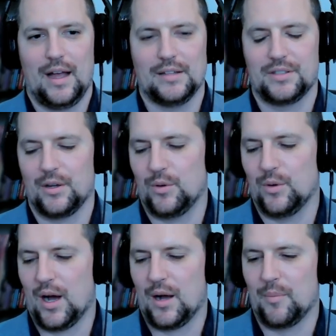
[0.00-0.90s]
And so
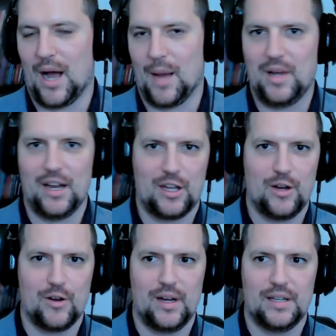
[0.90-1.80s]
um, I'm kind of
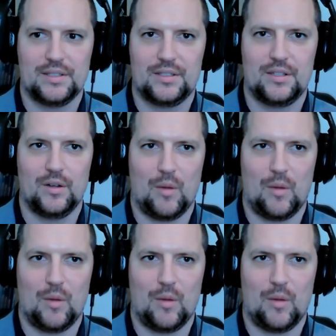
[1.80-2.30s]
curious to,